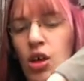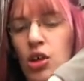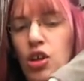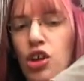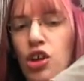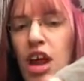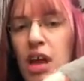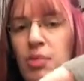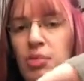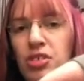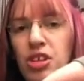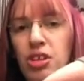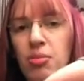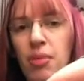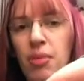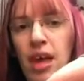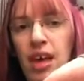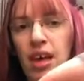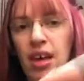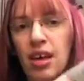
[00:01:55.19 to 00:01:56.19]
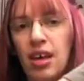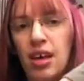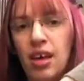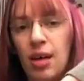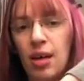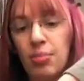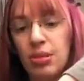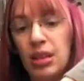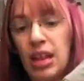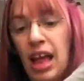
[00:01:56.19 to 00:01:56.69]
you're able to make
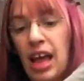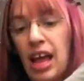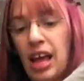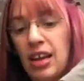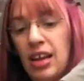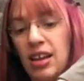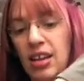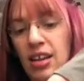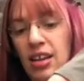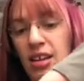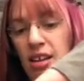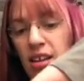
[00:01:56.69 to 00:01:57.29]
a plane